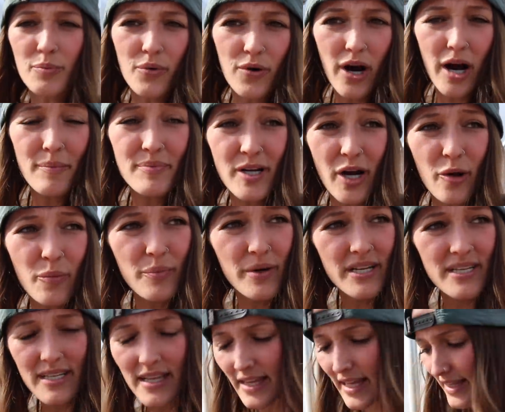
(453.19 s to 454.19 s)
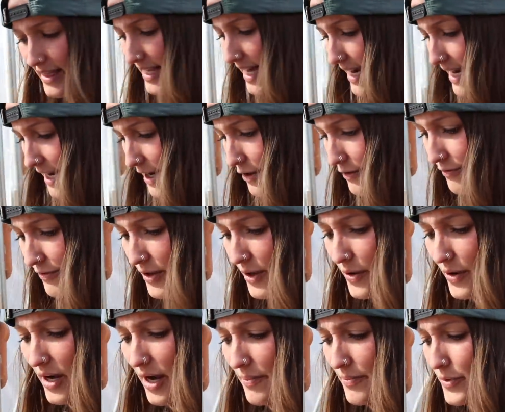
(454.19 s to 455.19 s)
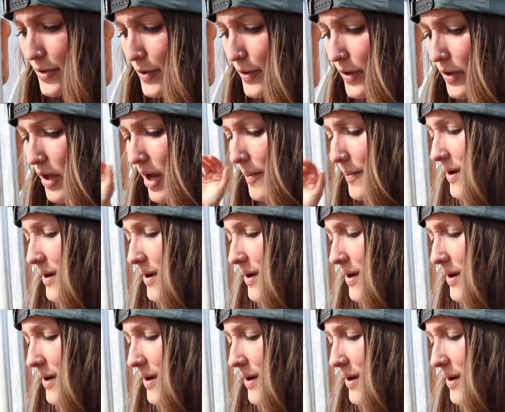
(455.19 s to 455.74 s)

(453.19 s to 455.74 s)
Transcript: propped open to let that airflow come through a lot